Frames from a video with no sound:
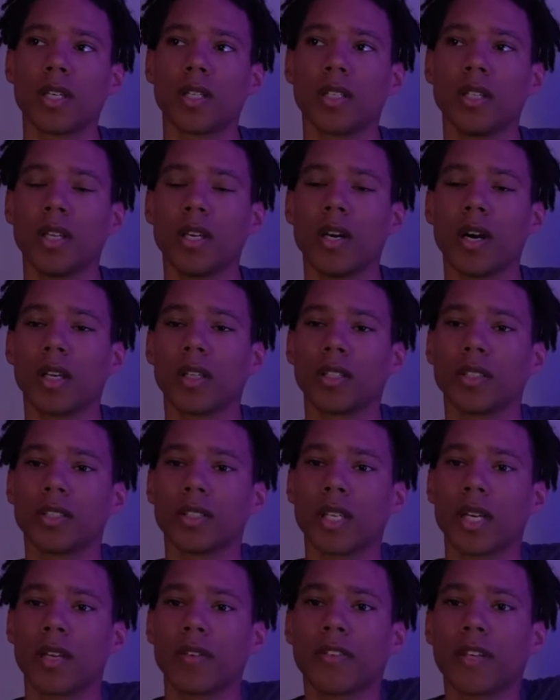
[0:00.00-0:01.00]
the knowledge
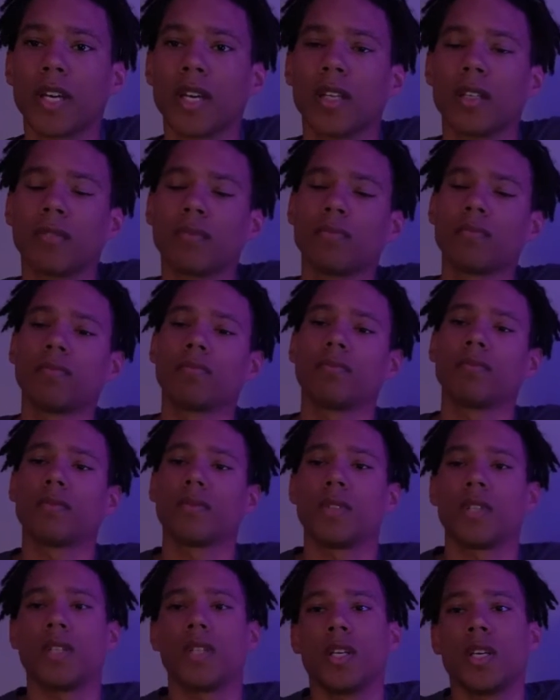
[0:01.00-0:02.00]
that I've gained.
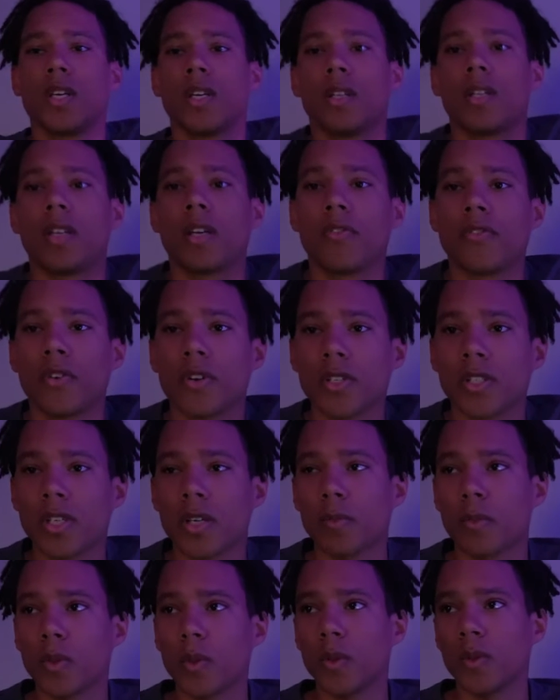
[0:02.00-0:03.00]
Like, for
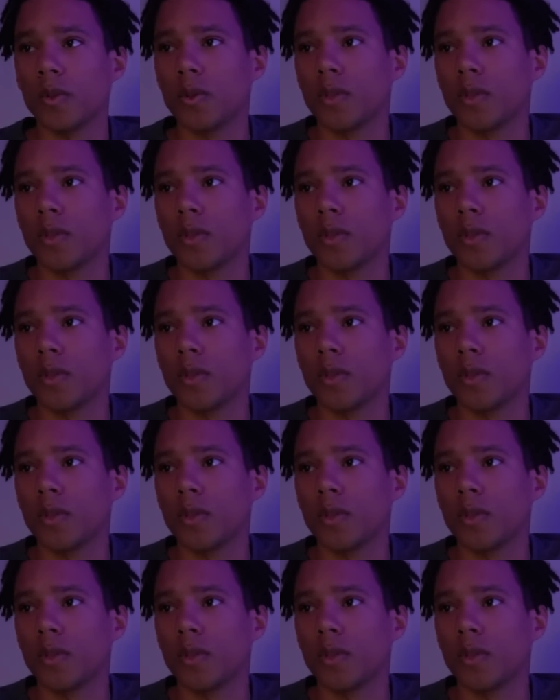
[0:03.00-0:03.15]
example,